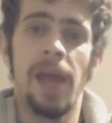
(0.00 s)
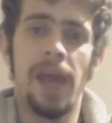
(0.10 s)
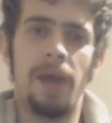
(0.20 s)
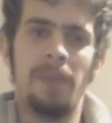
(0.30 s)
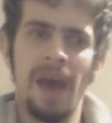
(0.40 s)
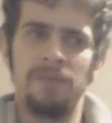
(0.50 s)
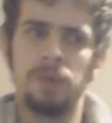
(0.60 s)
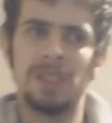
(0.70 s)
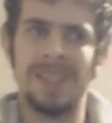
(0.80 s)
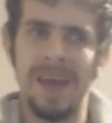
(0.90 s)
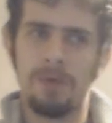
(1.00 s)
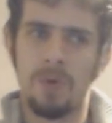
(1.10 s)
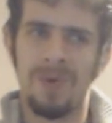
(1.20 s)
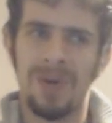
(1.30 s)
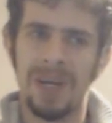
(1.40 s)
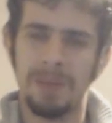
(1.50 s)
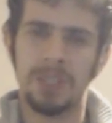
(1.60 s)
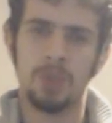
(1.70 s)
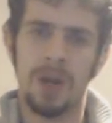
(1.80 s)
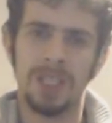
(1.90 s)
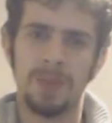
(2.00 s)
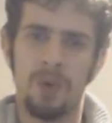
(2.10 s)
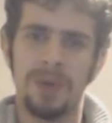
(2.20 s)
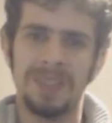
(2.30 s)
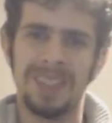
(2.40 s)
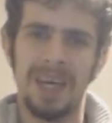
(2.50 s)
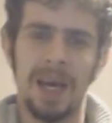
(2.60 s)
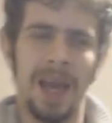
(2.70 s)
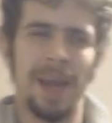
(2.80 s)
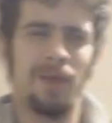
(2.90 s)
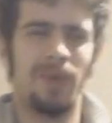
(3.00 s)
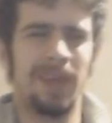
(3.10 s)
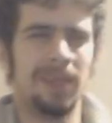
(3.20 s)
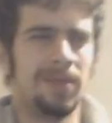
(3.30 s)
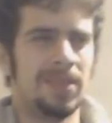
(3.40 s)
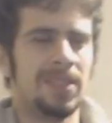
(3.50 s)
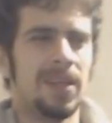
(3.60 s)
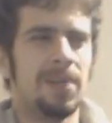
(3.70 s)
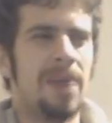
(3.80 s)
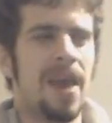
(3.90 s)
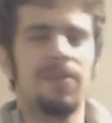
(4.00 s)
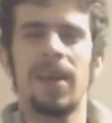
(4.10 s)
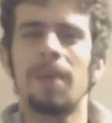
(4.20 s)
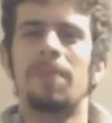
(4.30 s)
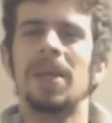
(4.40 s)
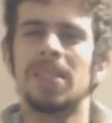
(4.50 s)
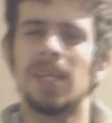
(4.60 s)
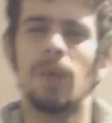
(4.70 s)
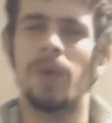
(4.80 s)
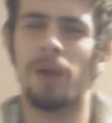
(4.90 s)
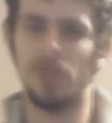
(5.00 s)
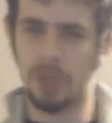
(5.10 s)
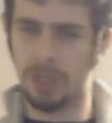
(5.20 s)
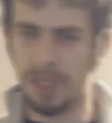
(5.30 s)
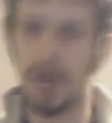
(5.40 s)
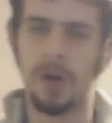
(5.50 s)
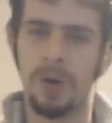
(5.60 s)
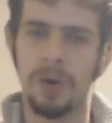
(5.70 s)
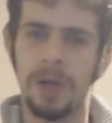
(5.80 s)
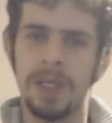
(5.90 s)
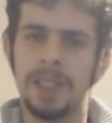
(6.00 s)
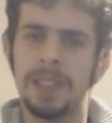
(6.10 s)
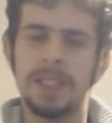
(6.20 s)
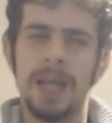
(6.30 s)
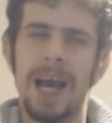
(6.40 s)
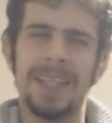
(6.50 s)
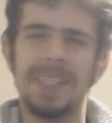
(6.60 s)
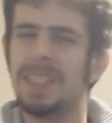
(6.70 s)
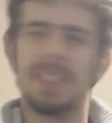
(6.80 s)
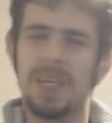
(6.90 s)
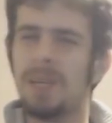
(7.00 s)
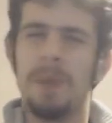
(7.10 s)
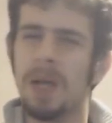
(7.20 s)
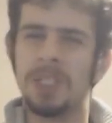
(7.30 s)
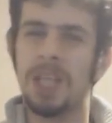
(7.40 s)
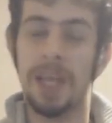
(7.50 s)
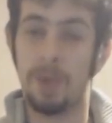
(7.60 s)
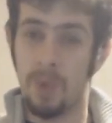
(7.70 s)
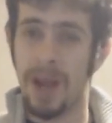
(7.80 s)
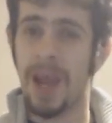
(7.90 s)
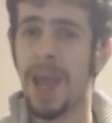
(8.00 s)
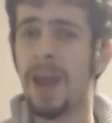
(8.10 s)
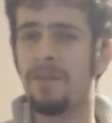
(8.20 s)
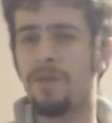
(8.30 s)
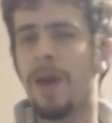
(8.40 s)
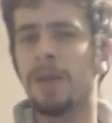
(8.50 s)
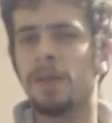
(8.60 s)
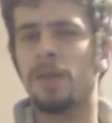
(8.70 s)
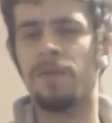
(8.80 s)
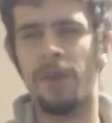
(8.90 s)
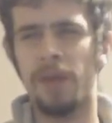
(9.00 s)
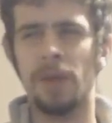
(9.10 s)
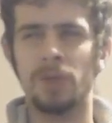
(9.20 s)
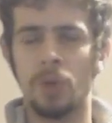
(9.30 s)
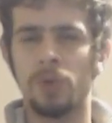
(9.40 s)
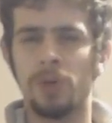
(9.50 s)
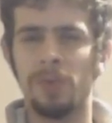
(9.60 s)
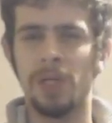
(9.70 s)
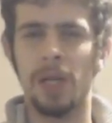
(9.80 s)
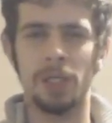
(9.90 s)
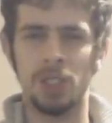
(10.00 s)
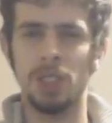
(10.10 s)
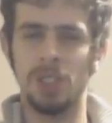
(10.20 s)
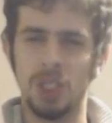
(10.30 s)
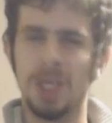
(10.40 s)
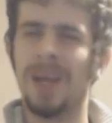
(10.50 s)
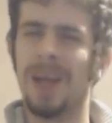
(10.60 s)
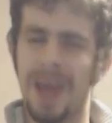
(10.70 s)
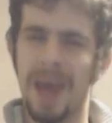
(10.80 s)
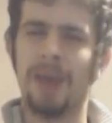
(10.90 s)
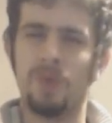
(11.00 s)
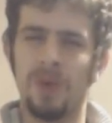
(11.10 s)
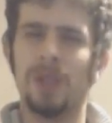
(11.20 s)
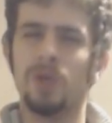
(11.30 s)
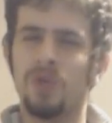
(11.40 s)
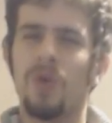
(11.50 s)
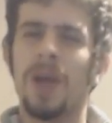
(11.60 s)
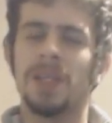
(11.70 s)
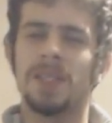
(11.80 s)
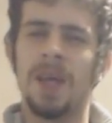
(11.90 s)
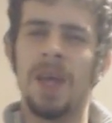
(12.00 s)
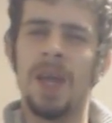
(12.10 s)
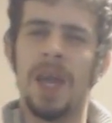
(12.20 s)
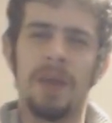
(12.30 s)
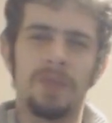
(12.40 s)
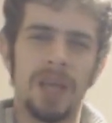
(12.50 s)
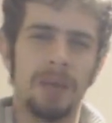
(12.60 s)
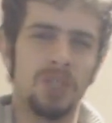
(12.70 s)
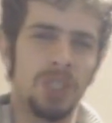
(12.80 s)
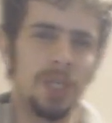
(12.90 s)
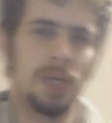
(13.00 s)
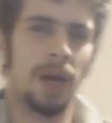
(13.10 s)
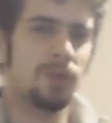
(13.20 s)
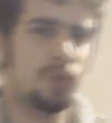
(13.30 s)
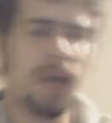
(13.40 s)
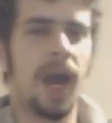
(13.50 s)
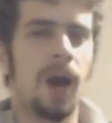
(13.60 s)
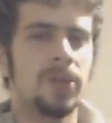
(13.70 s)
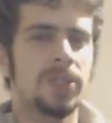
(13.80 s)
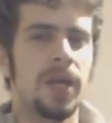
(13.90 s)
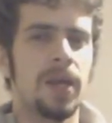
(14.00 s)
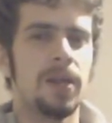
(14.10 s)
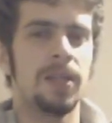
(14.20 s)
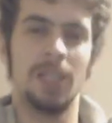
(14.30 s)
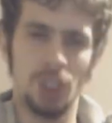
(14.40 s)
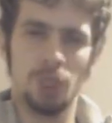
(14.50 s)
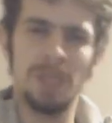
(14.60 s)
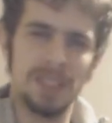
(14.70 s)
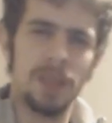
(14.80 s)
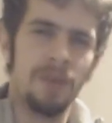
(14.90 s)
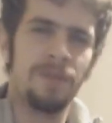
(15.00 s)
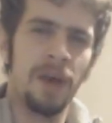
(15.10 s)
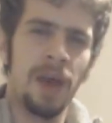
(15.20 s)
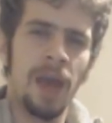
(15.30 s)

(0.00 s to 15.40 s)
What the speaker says: and math was never really my strongest point. I never really studied math. Like, basically when I was younger, I didn't study much. Like, when I had a friend 5 years older than me, like she had really good grades, and every time she come to my house and teach me stuff,